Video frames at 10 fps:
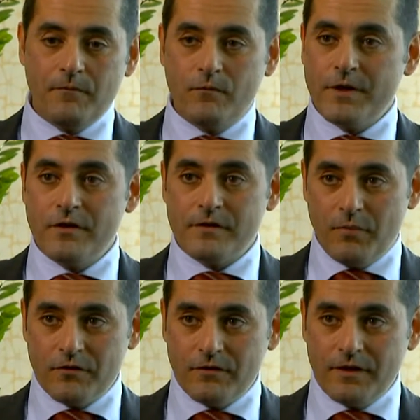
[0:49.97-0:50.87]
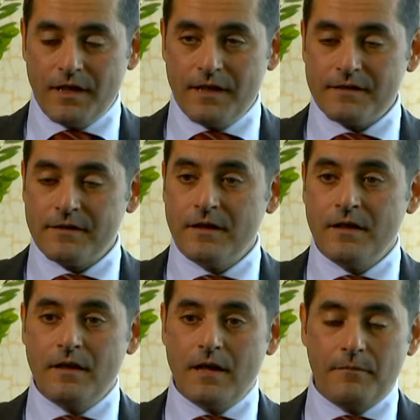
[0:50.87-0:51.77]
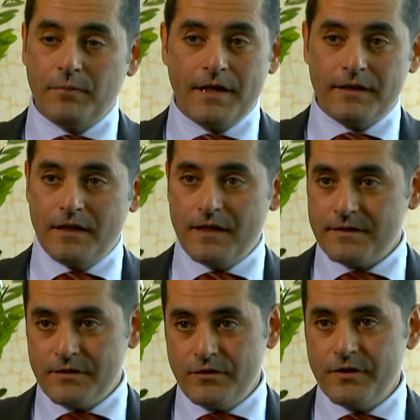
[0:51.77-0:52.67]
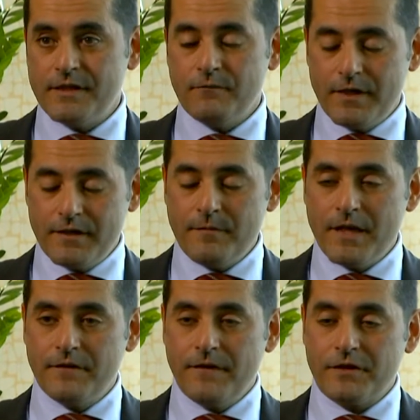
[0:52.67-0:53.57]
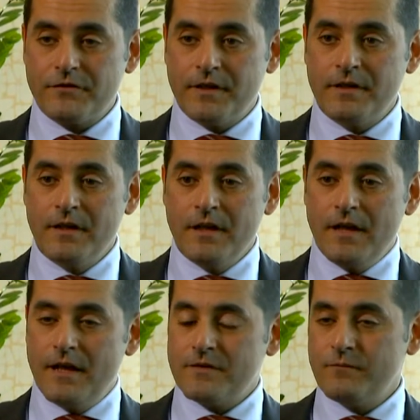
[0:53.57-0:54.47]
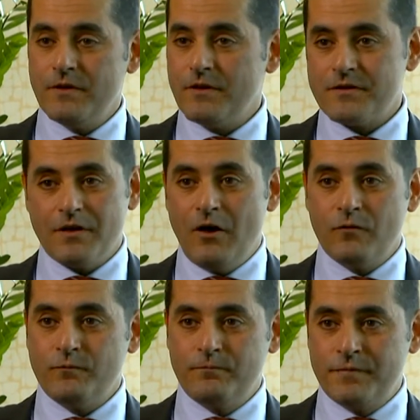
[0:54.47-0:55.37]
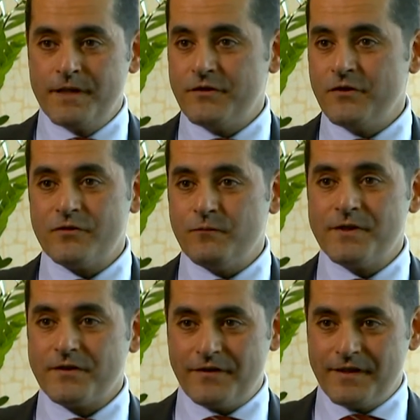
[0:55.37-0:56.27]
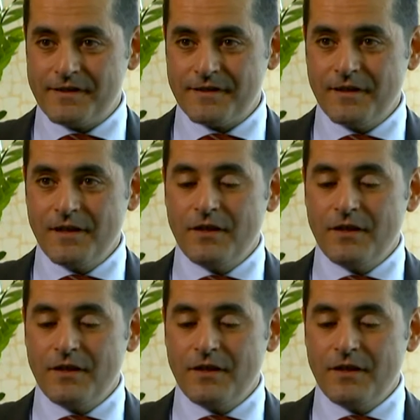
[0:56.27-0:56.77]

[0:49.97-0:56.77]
We use bottle glass, plate glass that's used in window manufacturing, as well as old disused windscreens.